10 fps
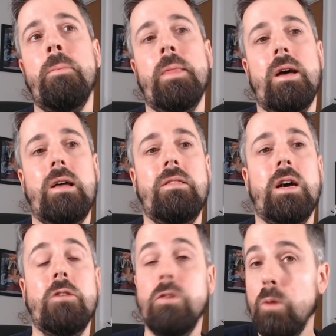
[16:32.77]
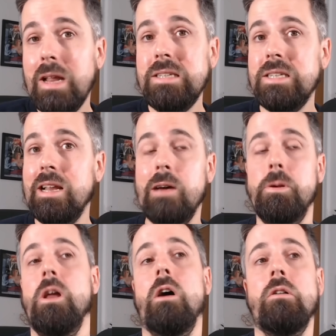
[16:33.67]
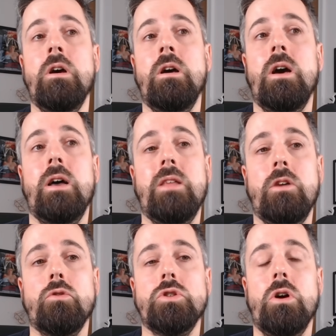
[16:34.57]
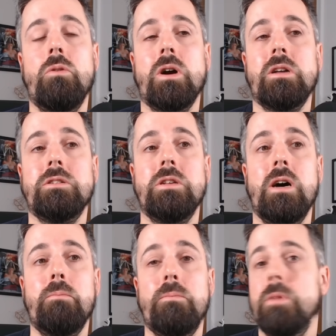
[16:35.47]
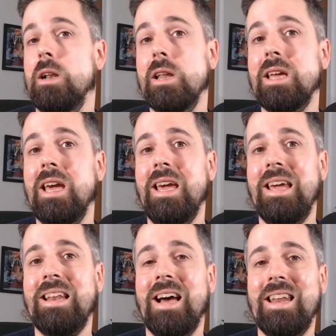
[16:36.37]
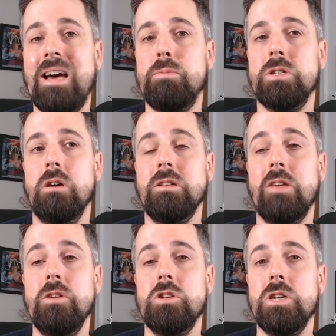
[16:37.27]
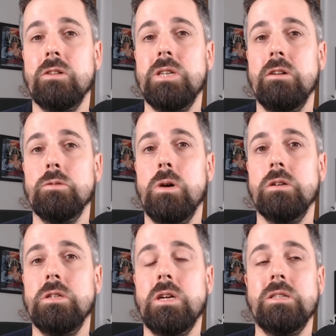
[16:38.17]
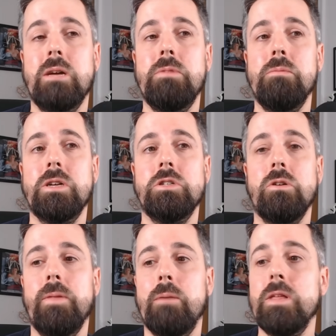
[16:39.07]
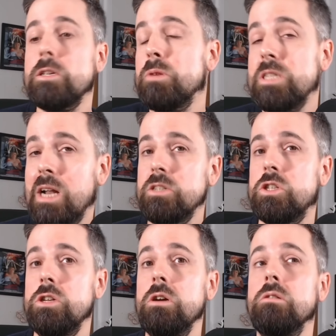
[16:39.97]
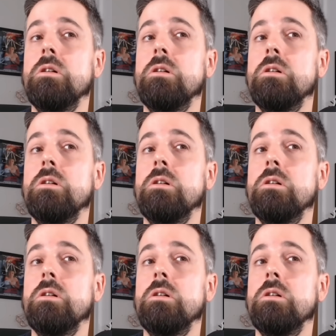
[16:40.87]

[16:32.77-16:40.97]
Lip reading: And then if you release it, let me know. And then also I could link it in an episode and give you a shout out as well, so you can send me a message on that. But that's my challenge to you.